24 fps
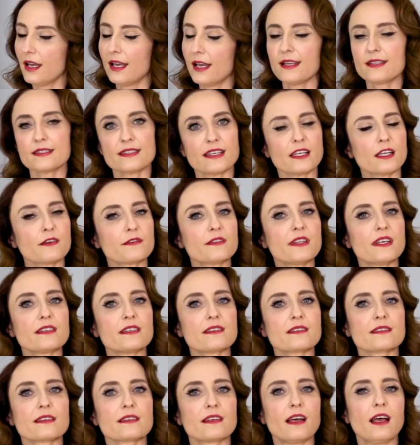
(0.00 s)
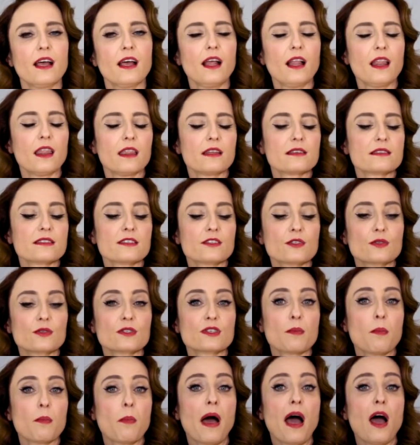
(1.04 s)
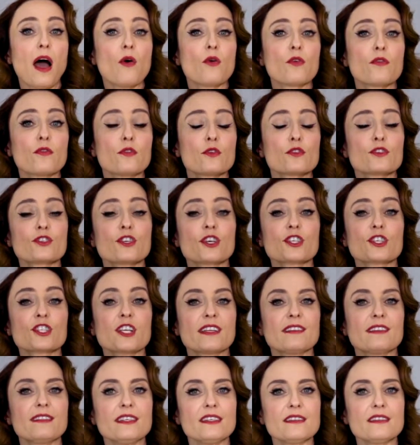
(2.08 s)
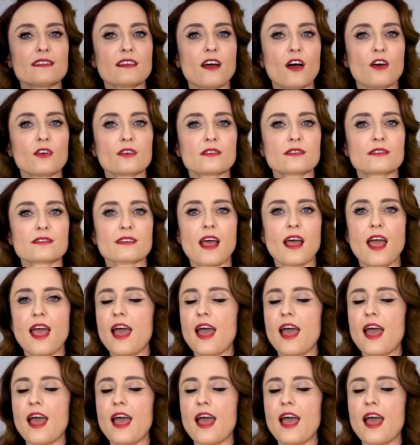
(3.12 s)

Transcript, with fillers: Instead of this, listen to some powerful Georgette D songs